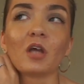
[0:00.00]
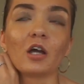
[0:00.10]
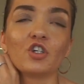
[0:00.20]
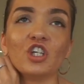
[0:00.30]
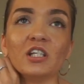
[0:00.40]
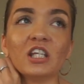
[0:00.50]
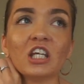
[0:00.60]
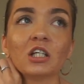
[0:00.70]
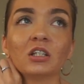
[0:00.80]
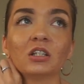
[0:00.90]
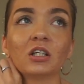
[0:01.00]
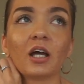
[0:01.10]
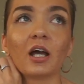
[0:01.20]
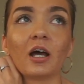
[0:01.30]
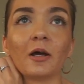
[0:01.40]
cheesy.
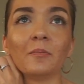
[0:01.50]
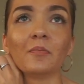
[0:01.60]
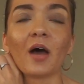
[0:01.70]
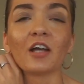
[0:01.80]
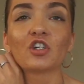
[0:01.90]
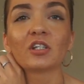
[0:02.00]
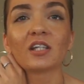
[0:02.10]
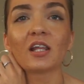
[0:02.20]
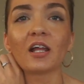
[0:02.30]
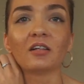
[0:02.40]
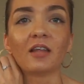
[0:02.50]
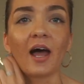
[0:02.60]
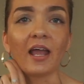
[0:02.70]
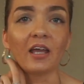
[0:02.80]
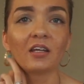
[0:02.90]
I should say like
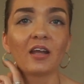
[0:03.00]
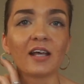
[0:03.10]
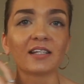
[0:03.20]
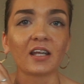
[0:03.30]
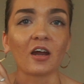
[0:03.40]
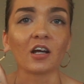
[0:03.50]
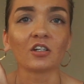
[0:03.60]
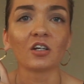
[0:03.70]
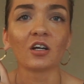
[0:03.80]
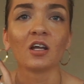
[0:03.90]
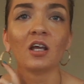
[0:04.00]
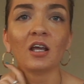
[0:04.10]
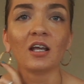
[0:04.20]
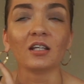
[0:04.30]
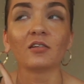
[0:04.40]
Lion as a character,
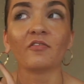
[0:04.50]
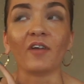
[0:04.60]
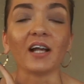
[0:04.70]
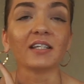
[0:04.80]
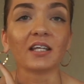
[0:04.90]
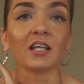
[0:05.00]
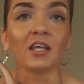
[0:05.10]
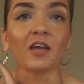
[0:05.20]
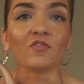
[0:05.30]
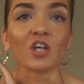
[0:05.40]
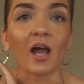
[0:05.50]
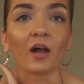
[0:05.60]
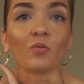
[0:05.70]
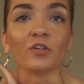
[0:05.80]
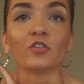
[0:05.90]
his advice that he gave
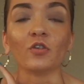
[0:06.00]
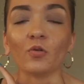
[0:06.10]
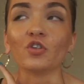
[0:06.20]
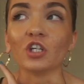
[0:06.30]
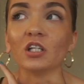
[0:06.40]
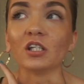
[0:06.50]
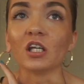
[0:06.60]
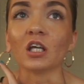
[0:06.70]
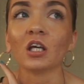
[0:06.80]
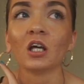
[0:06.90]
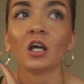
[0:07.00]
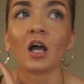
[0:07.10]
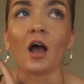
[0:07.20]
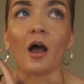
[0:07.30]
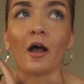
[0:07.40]
Jack was so cheesy.
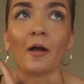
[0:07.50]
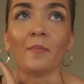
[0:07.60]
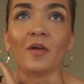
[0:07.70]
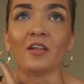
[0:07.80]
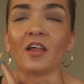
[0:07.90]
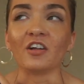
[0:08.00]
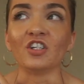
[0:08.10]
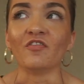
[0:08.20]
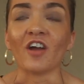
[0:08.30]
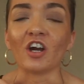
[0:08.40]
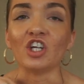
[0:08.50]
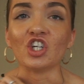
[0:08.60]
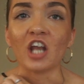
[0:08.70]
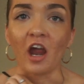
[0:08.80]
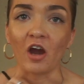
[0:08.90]
And like just very
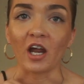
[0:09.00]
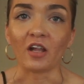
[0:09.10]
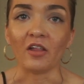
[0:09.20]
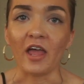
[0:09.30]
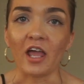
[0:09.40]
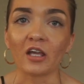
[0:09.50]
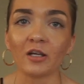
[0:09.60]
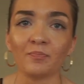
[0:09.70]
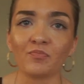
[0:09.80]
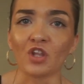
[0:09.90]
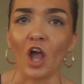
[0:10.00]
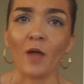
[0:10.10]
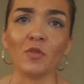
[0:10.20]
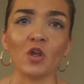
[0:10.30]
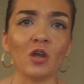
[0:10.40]
generic, like
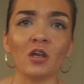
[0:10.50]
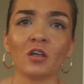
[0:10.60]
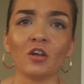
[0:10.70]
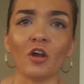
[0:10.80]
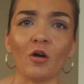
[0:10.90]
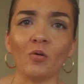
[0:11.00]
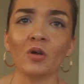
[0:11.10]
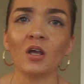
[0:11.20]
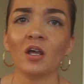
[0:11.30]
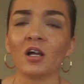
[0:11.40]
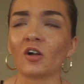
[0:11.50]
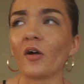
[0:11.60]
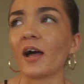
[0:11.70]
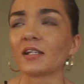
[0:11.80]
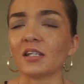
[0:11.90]
I'm the, you know,
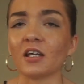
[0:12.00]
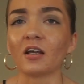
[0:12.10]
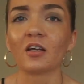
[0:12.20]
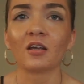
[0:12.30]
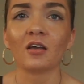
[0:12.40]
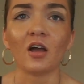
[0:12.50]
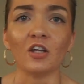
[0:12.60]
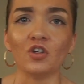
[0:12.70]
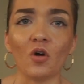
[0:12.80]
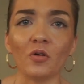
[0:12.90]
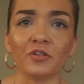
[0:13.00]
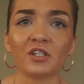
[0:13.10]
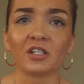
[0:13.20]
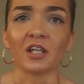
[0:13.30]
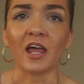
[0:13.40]
classic
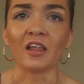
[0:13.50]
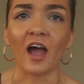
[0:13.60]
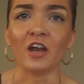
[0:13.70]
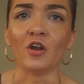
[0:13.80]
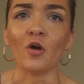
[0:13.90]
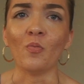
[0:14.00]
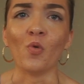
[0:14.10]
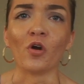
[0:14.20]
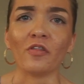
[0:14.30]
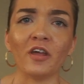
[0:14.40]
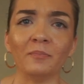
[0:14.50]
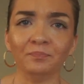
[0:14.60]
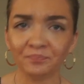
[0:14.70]
adults, like I know more than